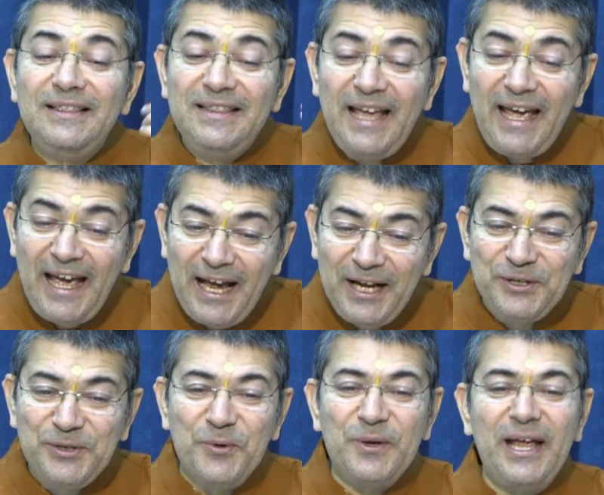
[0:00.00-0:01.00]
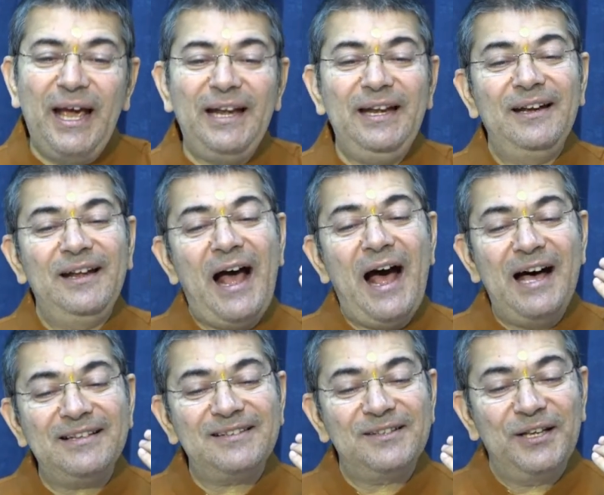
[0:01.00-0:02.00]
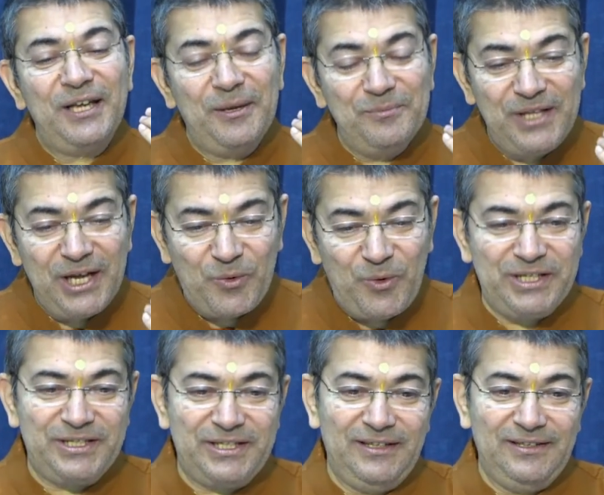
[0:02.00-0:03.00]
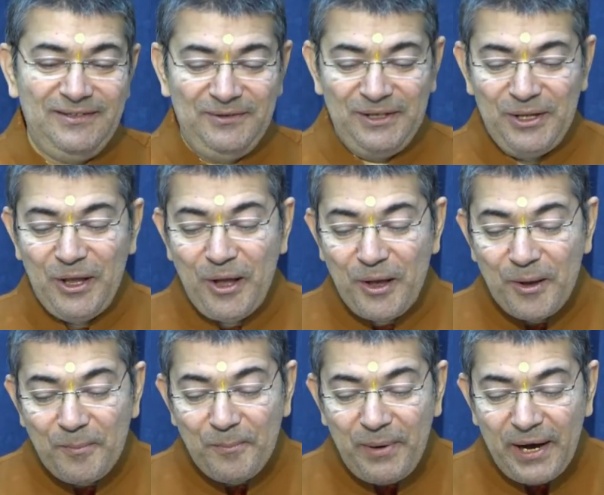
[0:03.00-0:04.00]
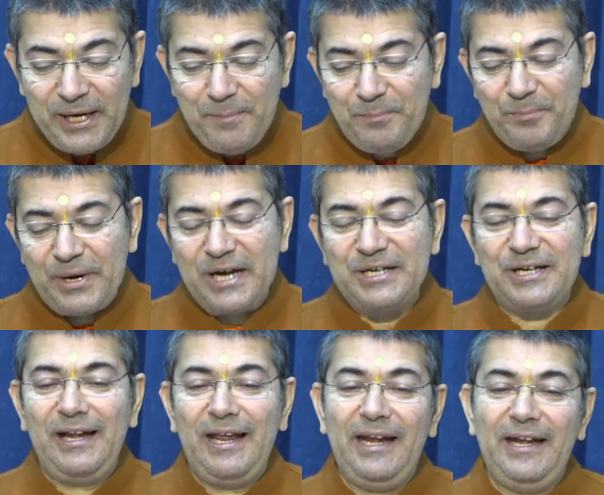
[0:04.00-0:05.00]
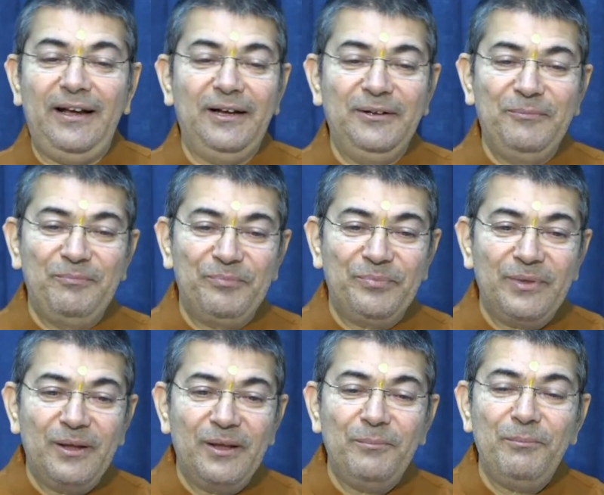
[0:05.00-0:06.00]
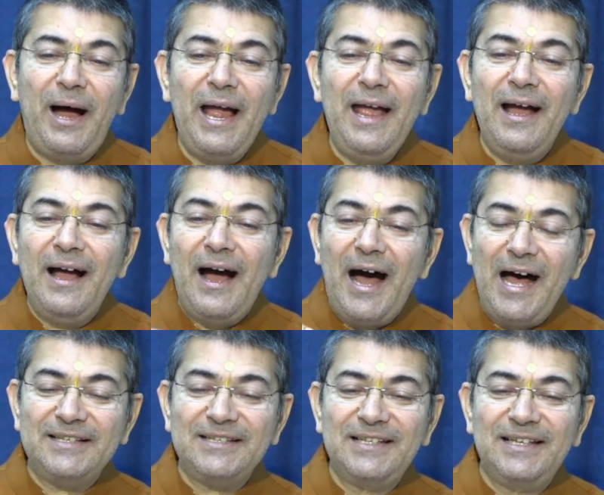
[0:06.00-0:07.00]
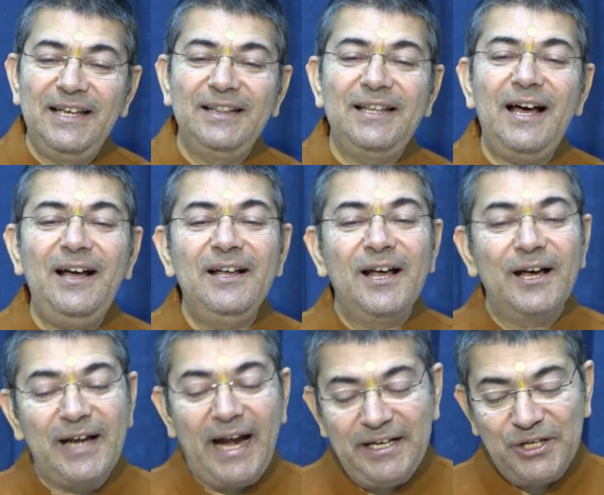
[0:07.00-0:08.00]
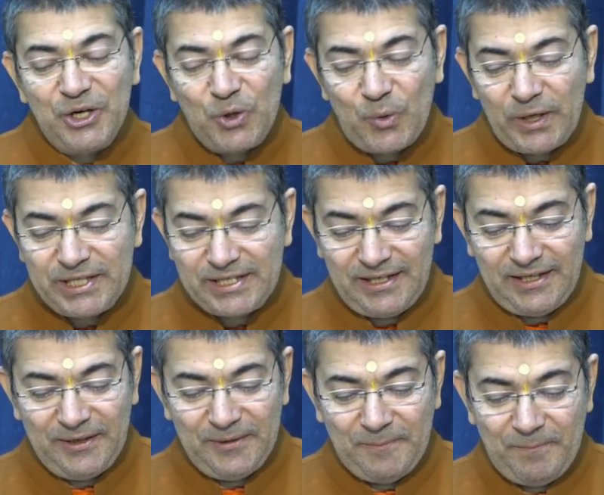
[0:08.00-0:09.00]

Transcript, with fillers: Then you can ask him the question. Pariprashnena by asking the right question.